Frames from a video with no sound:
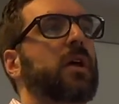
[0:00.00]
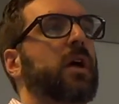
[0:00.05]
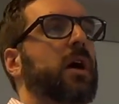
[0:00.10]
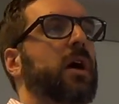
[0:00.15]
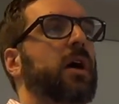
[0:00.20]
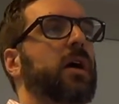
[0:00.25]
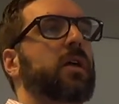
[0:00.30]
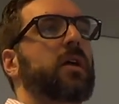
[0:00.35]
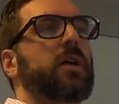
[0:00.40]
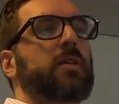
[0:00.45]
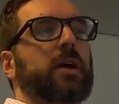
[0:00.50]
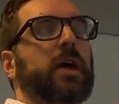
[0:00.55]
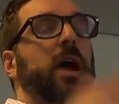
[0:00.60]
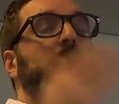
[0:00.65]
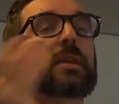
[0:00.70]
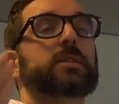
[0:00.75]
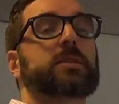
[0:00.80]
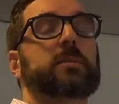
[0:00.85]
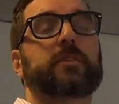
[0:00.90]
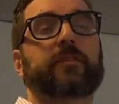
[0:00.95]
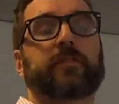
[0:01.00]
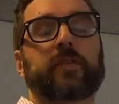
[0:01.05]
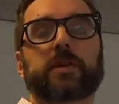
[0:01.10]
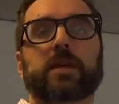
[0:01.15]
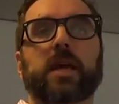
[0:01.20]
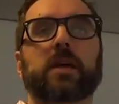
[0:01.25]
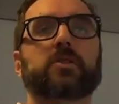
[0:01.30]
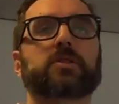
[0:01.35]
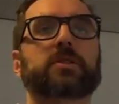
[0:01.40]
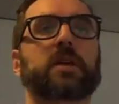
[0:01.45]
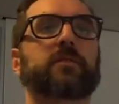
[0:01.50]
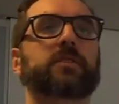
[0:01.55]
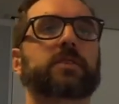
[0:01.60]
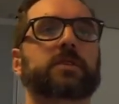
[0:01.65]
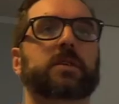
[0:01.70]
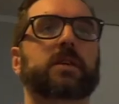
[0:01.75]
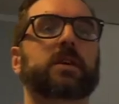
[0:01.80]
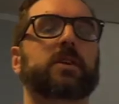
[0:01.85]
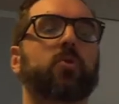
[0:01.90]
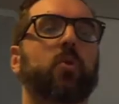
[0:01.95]
Uh, the concept of containers
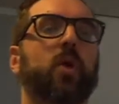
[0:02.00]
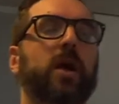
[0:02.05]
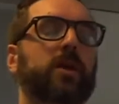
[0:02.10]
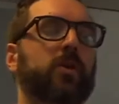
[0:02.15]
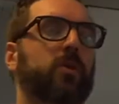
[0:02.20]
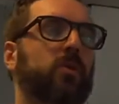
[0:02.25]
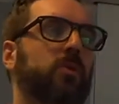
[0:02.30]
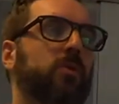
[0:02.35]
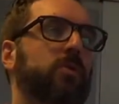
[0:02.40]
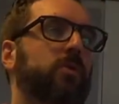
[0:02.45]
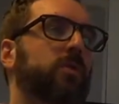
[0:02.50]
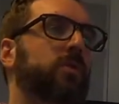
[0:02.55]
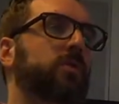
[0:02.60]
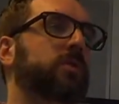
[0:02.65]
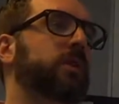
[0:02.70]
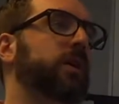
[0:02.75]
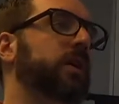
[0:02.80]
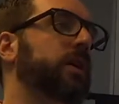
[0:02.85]
obviously quite old.